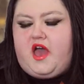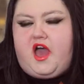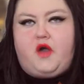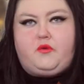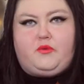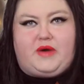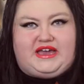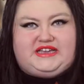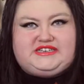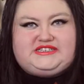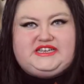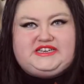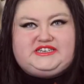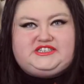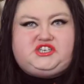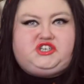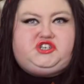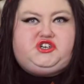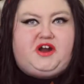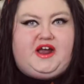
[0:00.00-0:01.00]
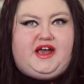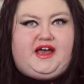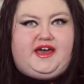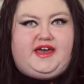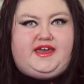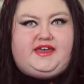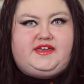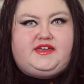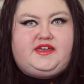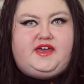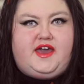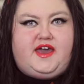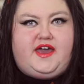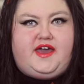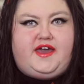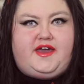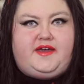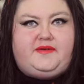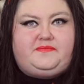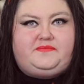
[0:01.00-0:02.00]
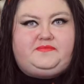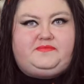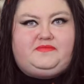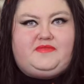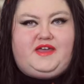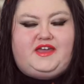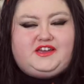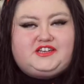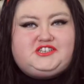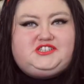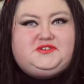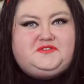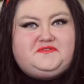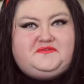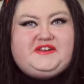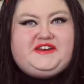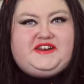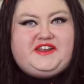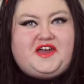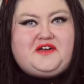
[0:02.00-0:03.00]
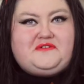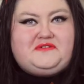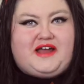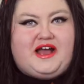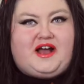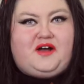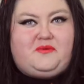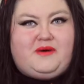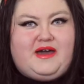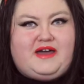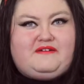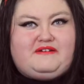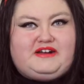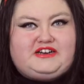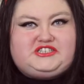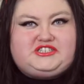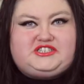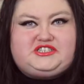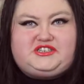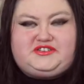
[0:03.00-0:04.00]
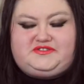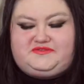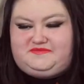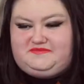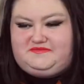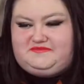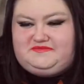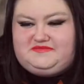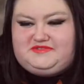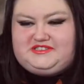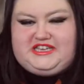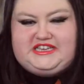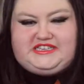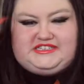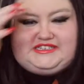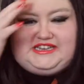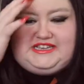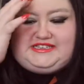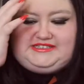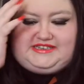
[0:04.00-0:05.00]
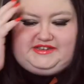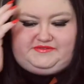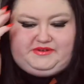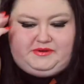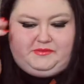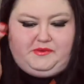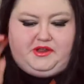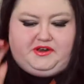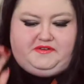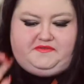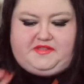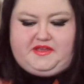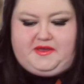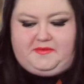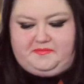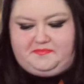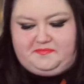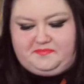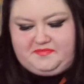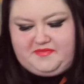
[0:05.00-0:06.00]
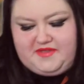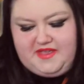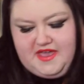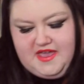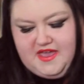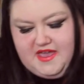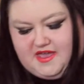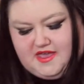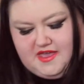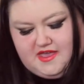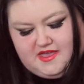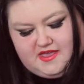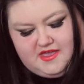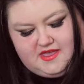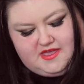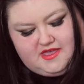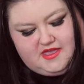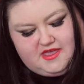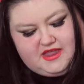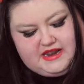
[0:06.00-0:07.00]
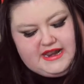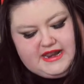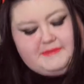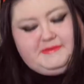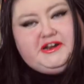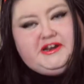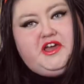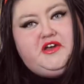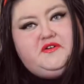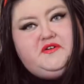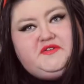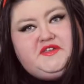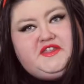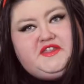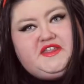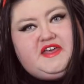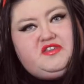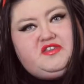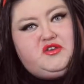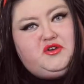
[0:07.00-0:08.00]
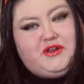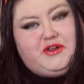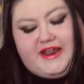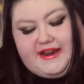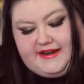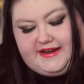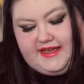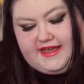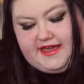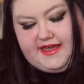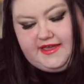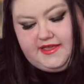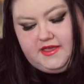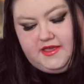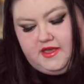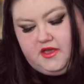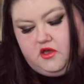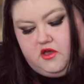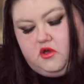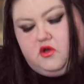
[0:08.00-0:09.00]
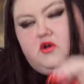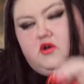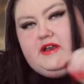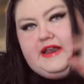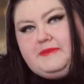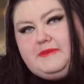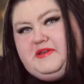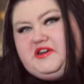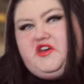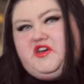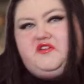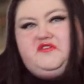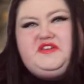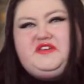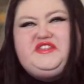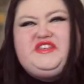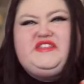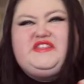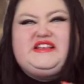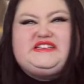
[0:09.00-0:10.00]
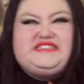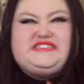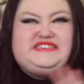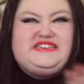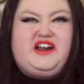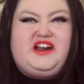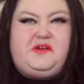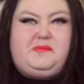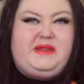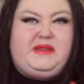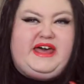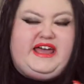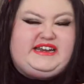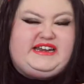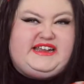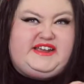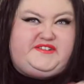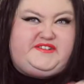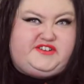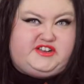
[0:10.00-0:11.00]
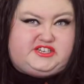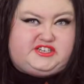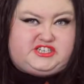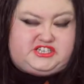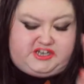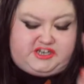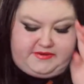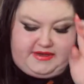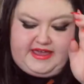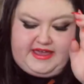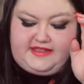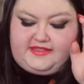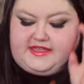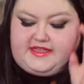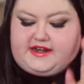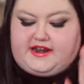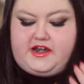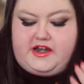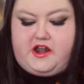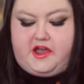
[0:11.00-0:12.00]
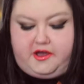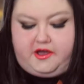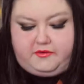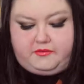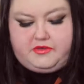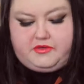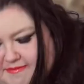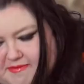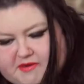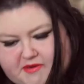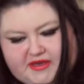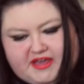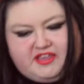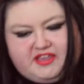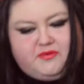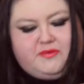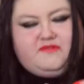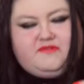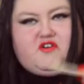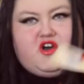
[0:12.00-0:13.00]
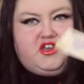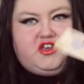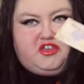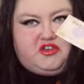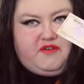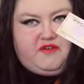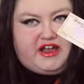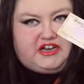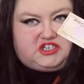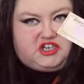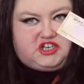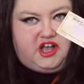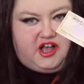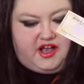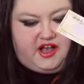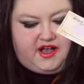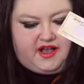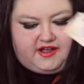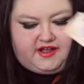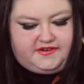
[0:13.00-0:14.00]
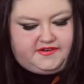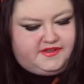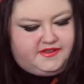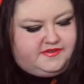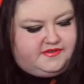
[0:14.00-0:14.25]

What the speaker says: waiting to try. I could do a video now where I just taste test every one of them. Let me know if you think that's a good idea, or let me know if you think that's a terrible idea and not to do it, and then I know. Okay, so we've got a scratch card.